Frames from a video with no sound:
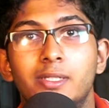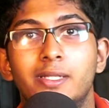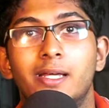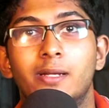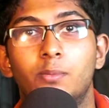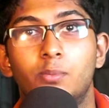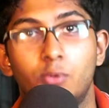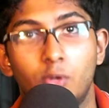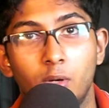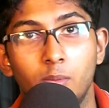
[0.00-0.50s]

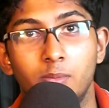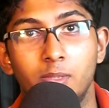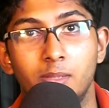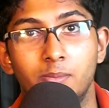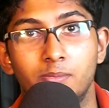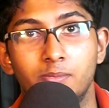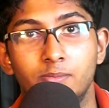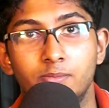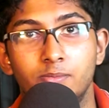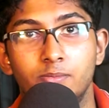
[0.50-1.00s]
that
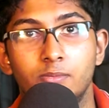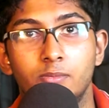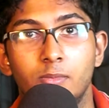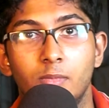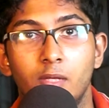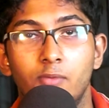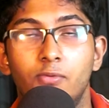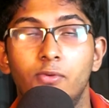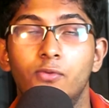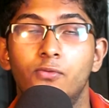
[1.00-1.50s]
problem
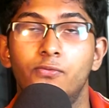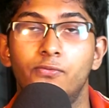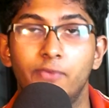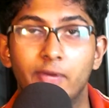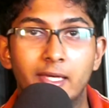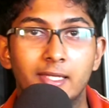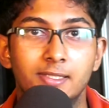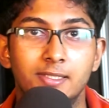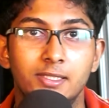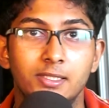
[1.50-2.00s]
if you
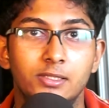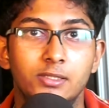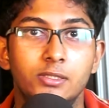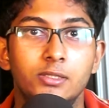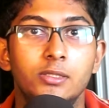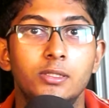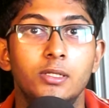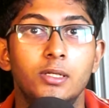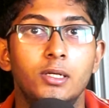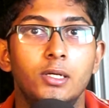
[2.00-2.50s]
face it.
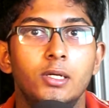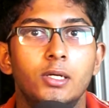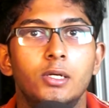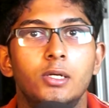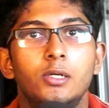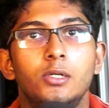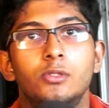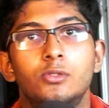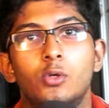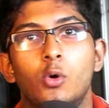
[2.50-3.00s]

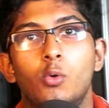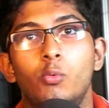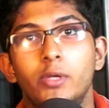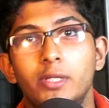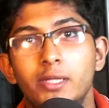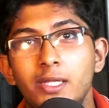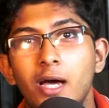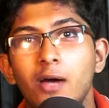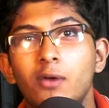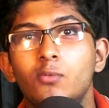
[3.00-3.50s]
So
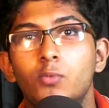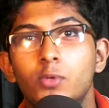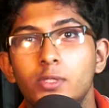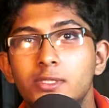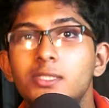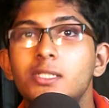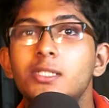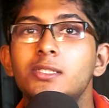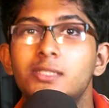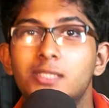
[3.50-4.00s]
without
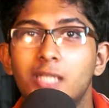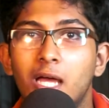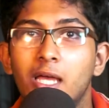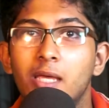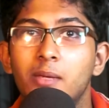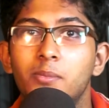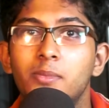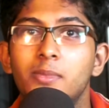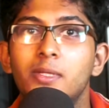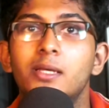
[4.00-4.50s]
wasting
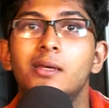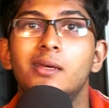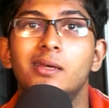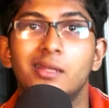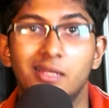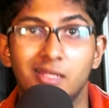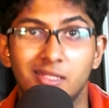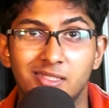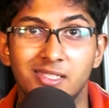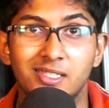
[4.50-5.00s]
time,
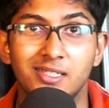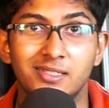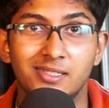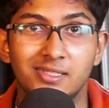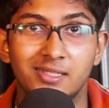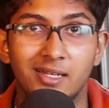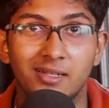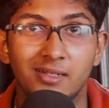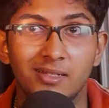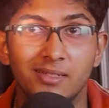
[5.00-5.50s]
let's get
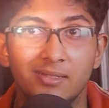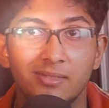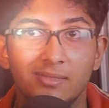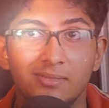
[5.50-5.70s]
started.